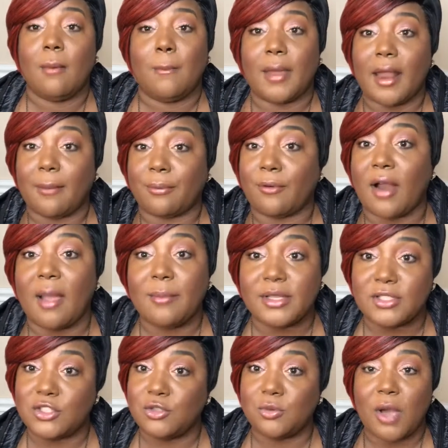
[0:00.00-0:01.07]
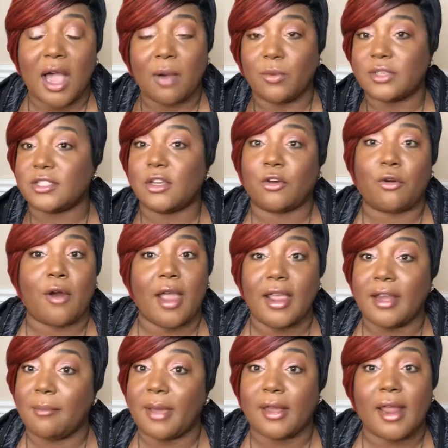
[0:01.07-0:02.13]
But I promise you I wasn't
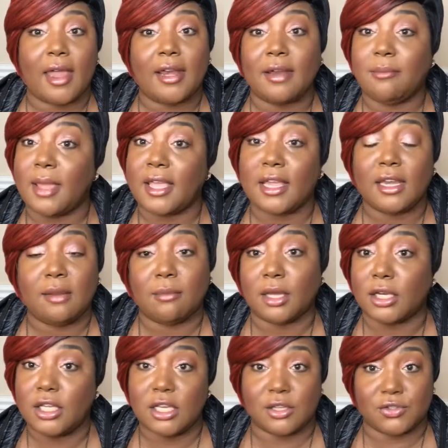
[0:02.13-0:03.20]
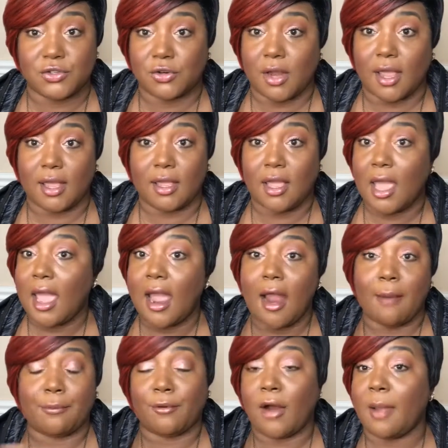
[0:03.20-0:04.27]
crying about I didn't make any money yesterday.
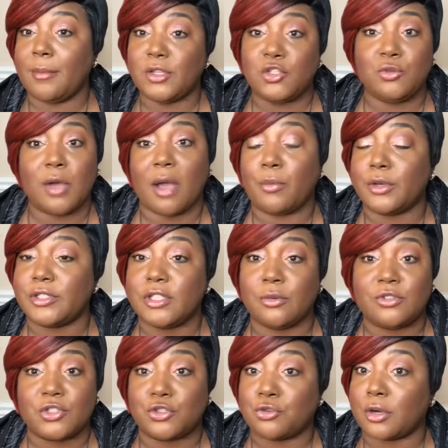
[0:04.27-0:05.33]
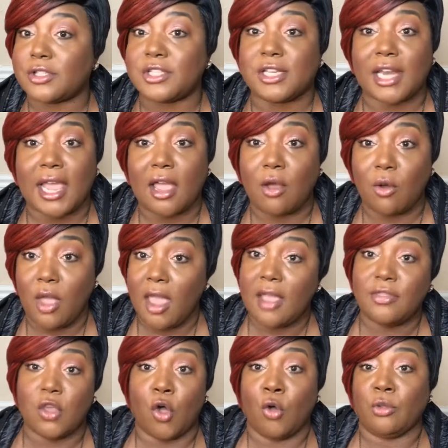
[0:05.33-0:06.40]
I promise you I wasn't stressing out.
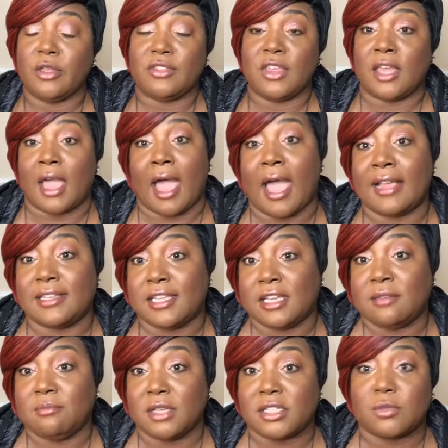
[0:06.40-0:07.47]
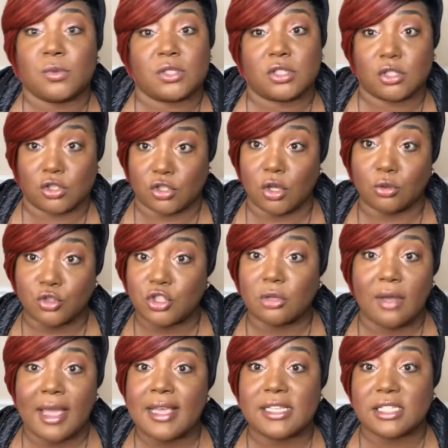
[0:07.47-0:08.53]
The only thing I did miss was the
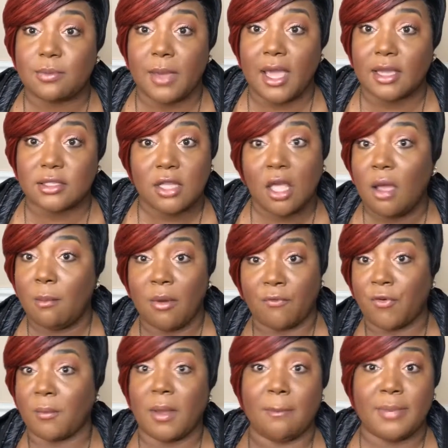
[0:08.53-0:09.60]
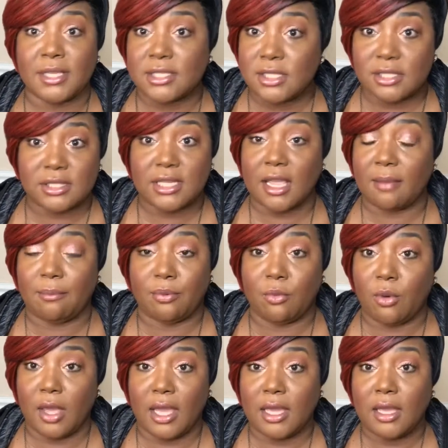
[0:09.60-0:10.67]
social aspect. But from a business
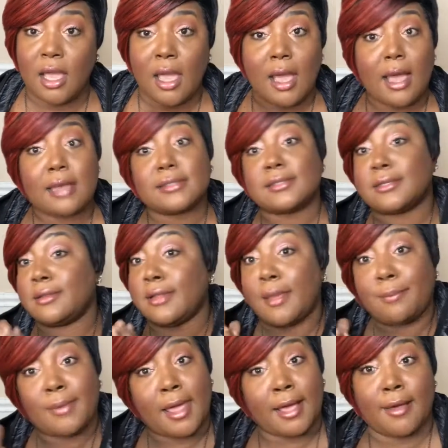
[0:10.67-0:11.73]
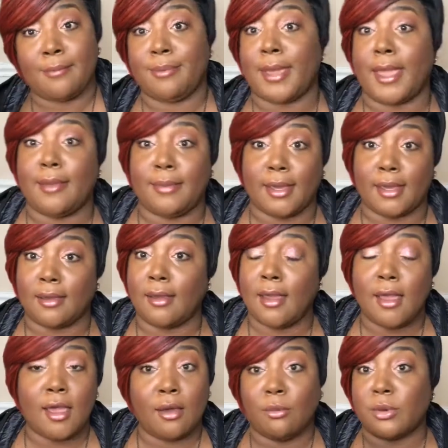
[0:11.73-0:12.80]
standpoint, I slept like a baby.
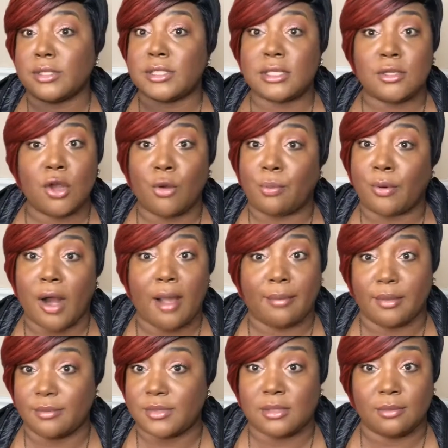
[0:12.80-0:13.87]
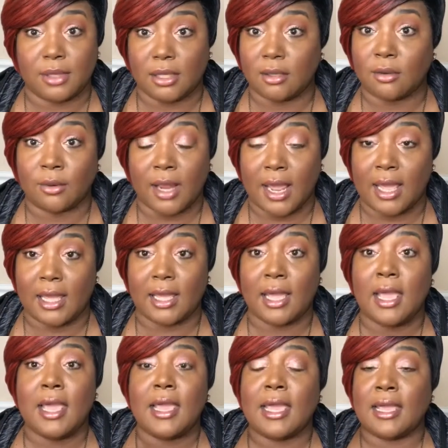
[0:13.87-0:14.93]
It wasn't no problem to me,
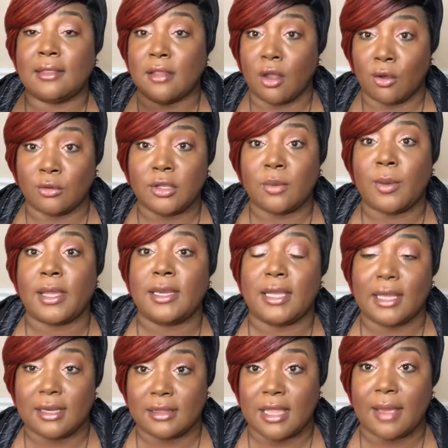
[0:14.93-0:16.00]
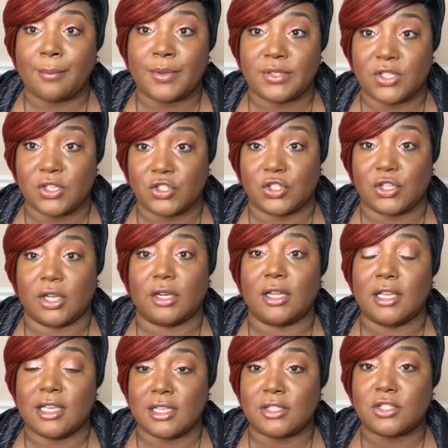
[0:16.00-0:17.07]
okay? And the only way to get in that position
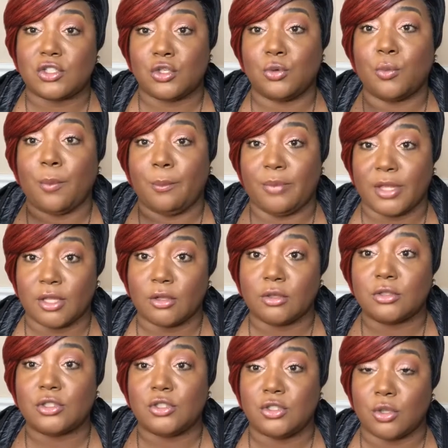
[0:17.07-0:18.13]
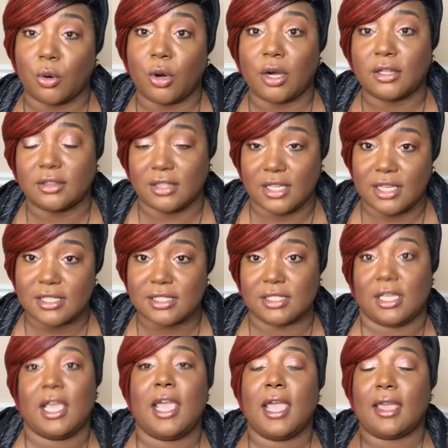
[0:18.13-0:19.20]
is to build your
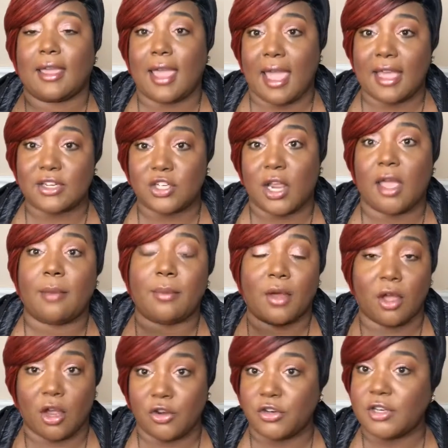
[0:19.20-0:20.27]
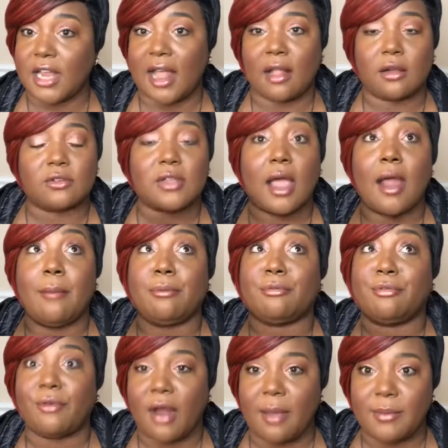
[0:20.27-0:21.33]
list. Cash out one hundred dollars. I
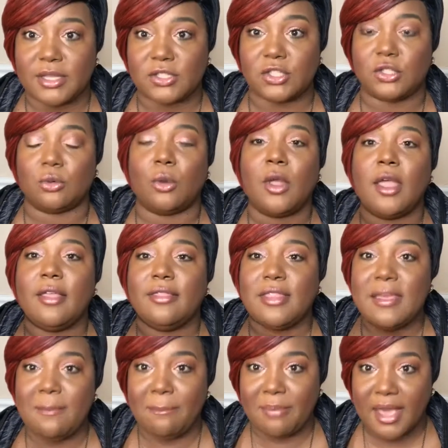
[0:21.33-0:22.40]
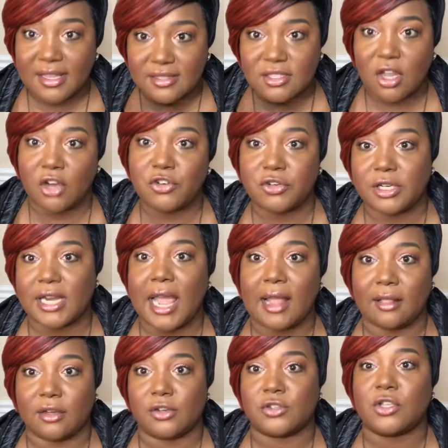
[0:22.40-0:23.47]
promise you the best one hundred
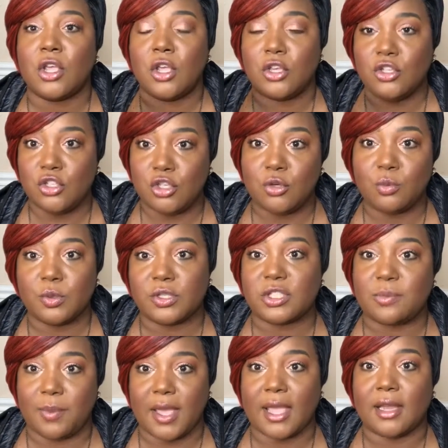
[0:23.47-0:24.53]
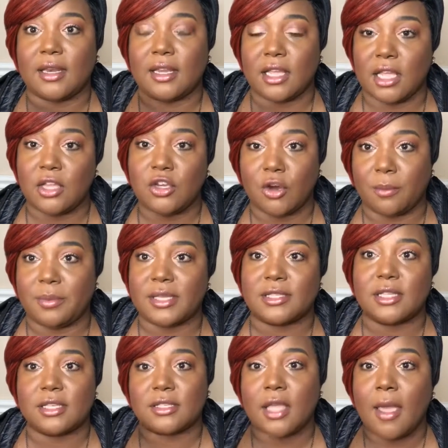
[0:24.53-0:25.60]
dollars you will spend in your
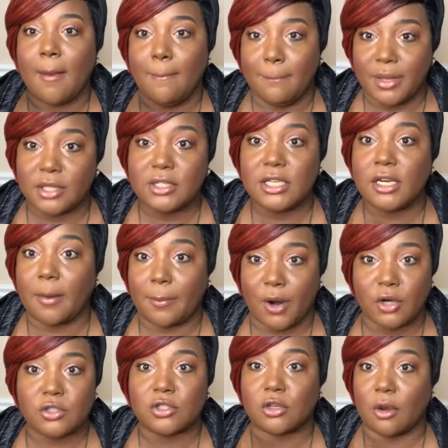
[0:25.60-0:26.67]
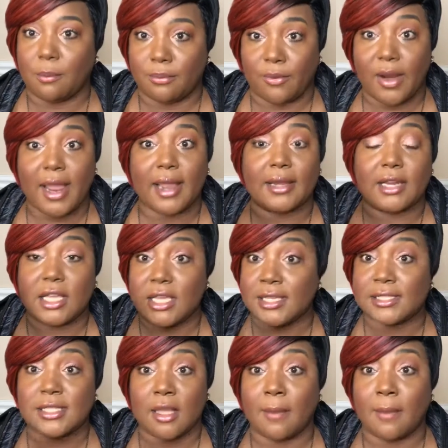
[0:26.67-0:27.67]
business. Building a personal brand is